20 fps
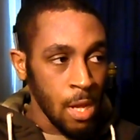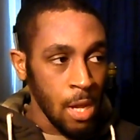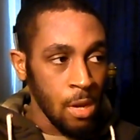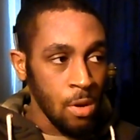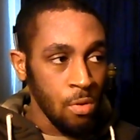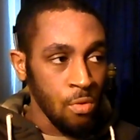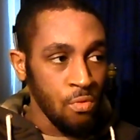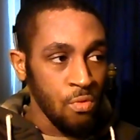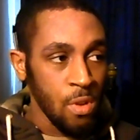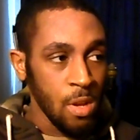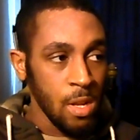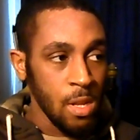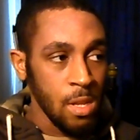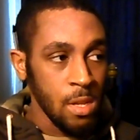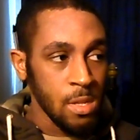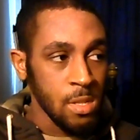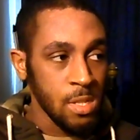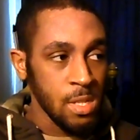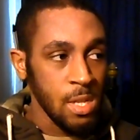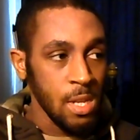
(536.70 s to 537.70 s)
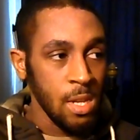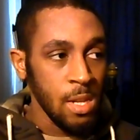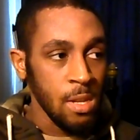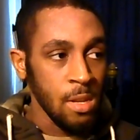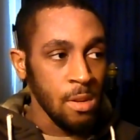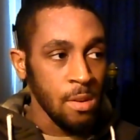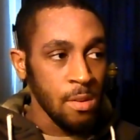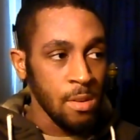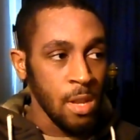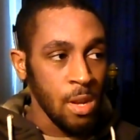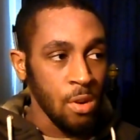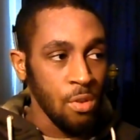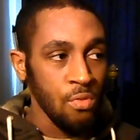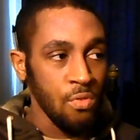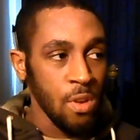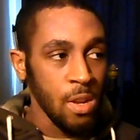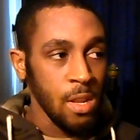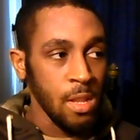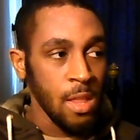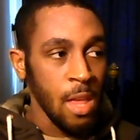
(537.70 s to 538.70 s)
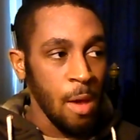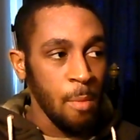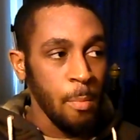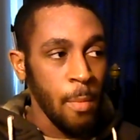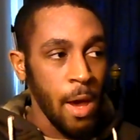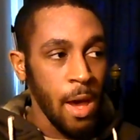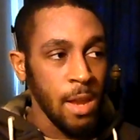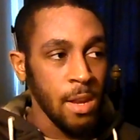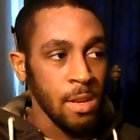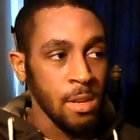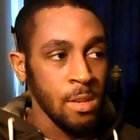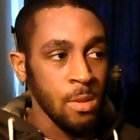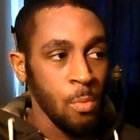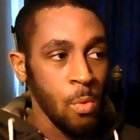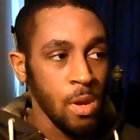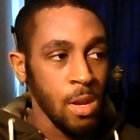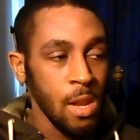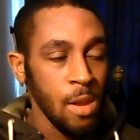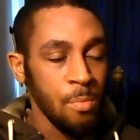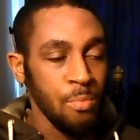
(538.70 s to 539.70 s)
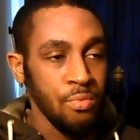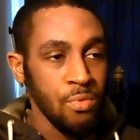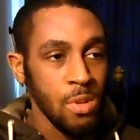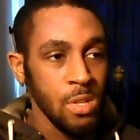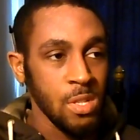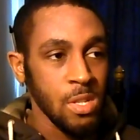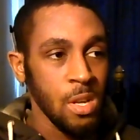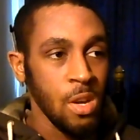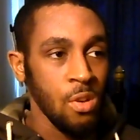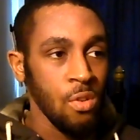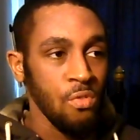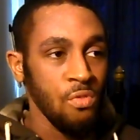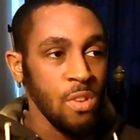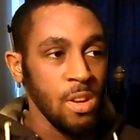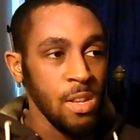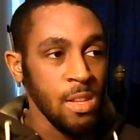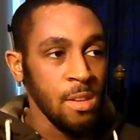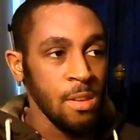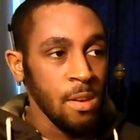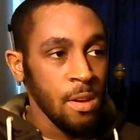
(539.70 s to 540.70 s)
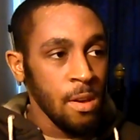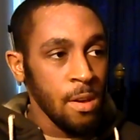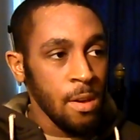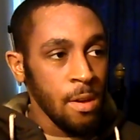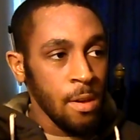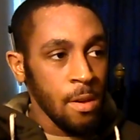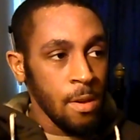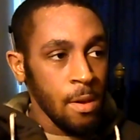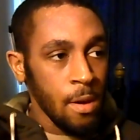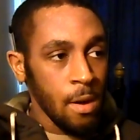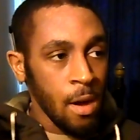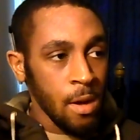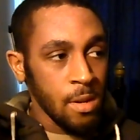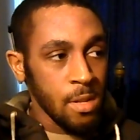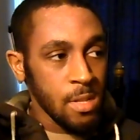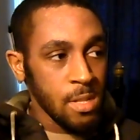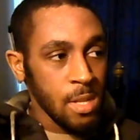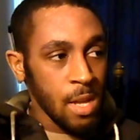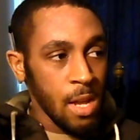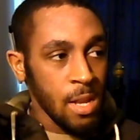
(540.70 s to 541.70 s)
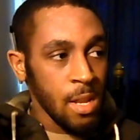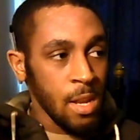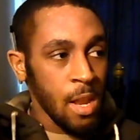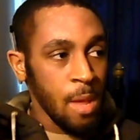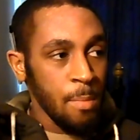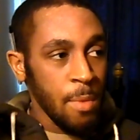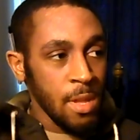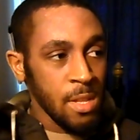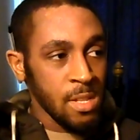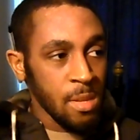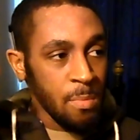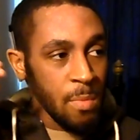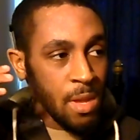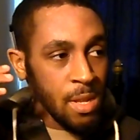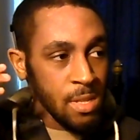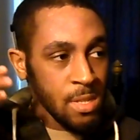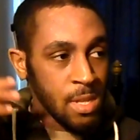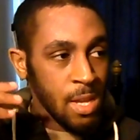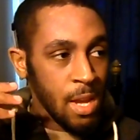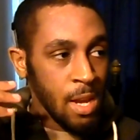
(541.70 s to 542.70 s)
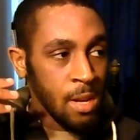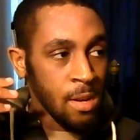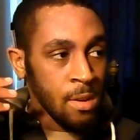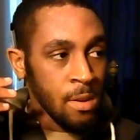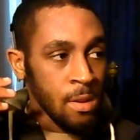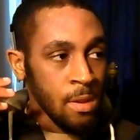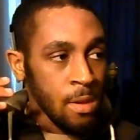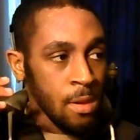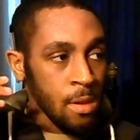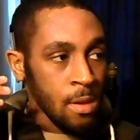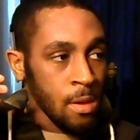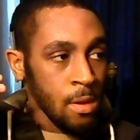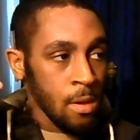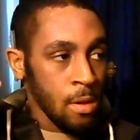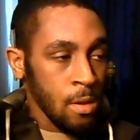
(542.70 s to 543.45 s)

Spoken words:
And they don't really see, their mind, when they're preaching, they're not really understanding they're meant to maintain